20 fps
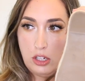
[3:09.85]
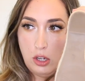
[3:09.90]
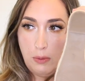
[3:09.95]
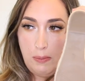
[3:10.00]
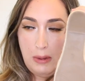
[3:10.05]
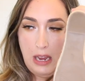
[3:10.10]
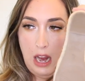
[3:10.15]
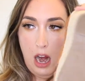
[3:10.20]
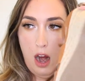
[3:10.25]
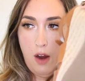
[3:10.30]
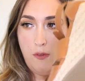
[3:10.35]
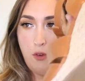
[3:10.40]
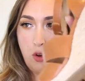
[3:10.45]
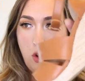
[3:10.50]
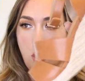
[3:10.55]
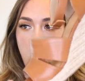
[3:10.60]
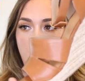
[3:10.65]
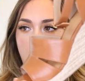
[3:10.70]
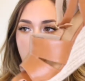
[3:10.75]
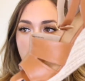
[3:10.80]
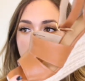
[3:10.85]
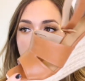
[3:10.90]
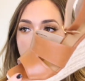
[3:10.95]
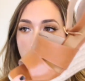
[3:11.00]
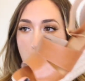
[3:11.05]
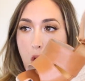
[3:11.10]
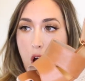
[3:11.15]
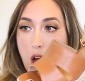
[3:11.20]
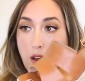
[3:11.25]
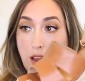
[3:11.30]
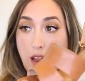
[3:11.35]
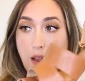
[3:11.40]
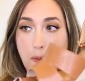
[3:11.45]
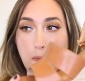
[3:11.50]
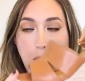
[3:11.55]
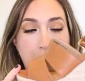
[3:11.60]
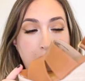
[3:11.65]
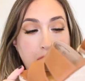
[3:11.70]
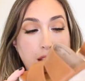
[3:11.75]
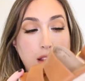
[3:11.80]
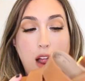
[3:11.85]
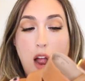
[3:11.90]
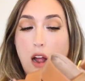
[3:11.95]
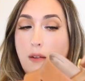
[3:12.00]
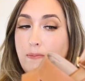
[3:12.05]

Still be careful walking, but